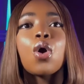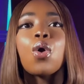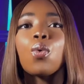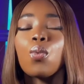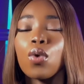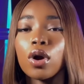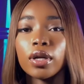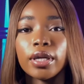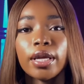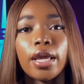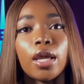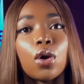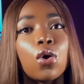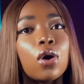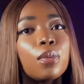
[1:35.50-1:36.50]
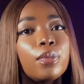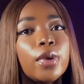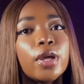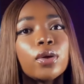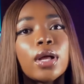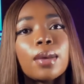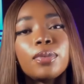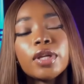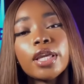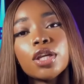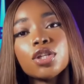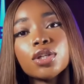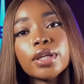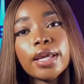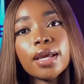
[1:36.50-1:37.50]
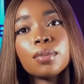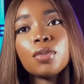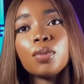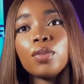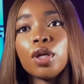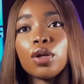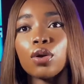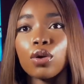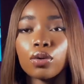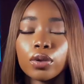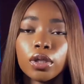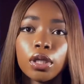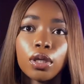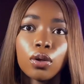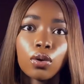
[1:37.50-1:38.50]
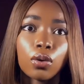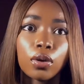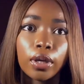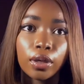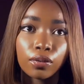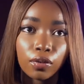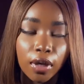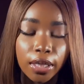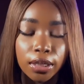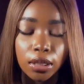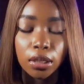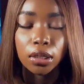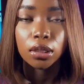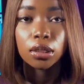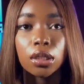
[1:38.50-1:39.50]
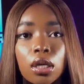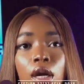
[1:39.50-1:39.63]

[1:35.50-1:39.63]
1. A court bail application can be made orally or in writing.